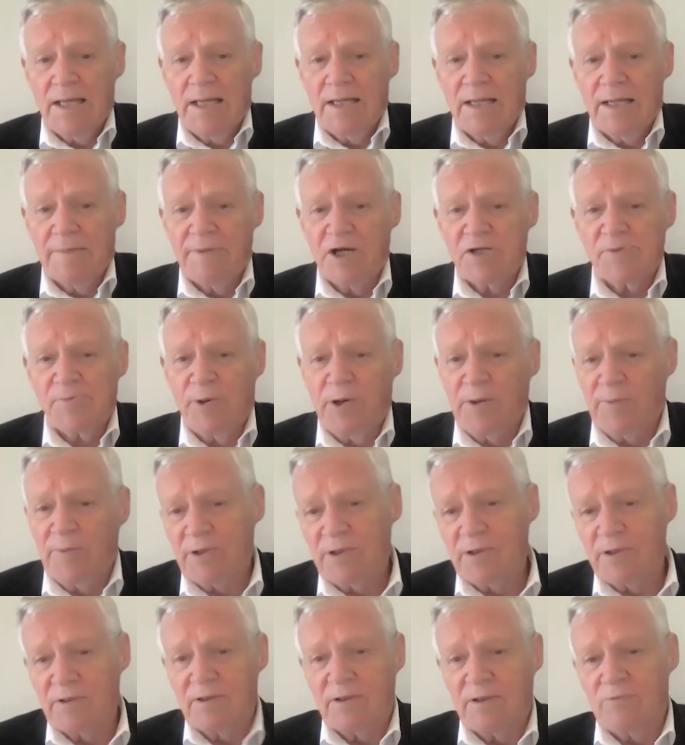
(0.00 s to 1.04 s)
And most people
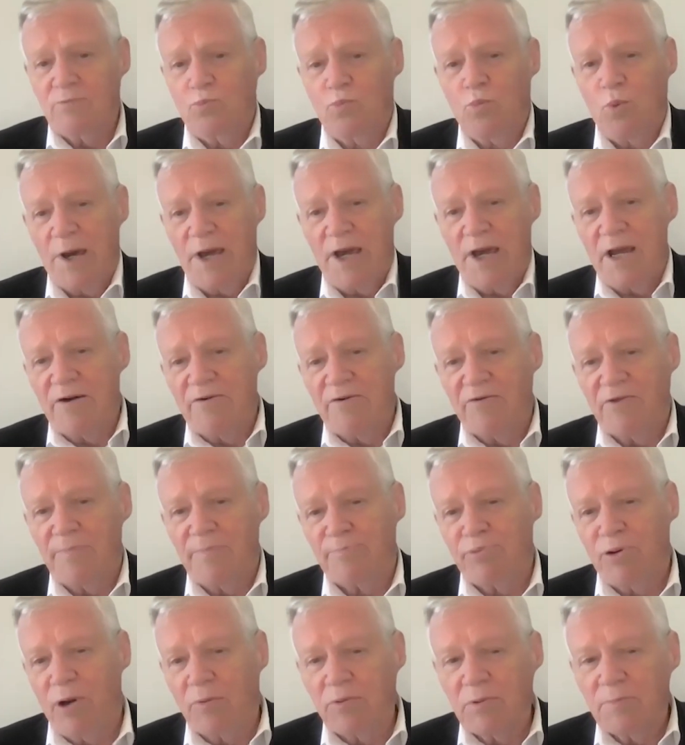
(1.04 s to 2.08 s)
are aware of the
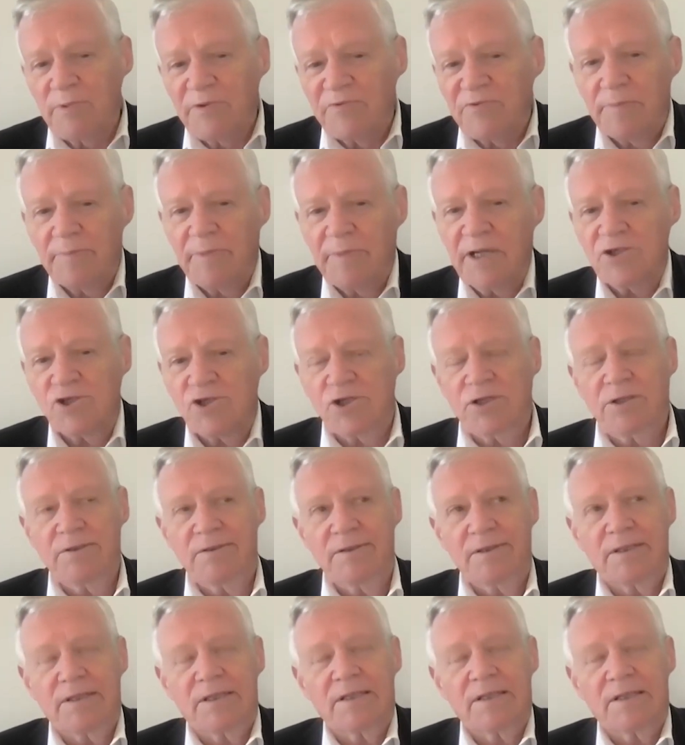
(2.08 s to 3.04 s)
problem of dementia.